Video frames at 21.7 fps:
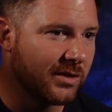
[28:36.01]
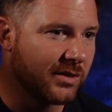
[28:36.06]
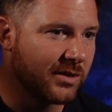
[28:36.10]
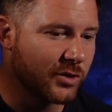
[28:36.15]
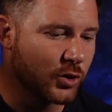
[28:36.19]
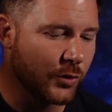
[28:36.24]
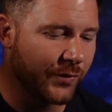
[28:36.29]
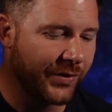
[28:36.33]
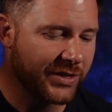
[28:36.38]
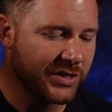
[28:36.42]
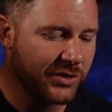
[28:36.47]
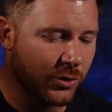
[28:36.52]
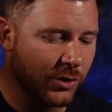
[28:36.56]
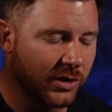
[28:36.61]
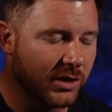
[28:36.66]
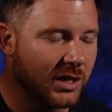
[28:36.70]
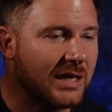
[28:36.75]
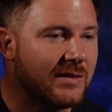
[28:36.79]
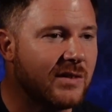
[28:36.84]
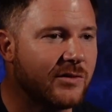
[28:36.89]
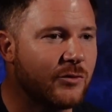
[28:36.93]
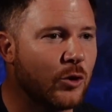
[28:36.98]
So
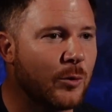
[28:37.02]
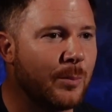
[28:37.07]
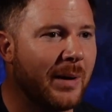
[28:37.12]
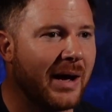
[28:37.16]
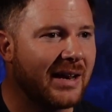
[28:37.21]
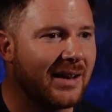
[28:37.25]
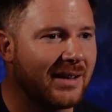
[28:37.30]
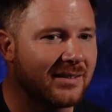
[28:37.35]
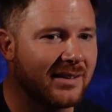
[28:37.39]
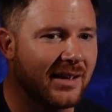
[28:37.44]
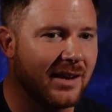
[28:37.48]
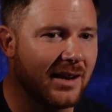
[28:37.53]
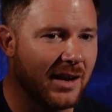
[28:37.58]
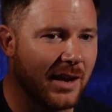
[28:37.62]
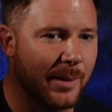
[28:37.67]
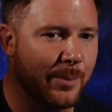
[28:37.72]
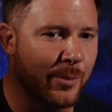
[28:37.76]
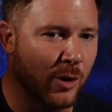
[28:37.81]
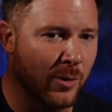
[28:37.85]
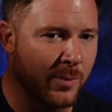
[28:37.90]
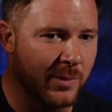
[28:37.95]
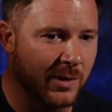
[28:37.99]
historically, even if you're buying a tenanted
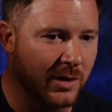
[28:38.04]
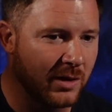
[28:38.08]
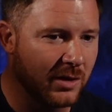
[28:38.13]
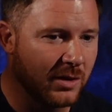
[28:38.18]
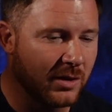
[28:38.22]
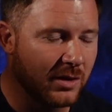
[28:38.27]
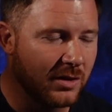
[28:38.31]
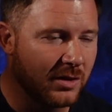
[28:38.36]
property,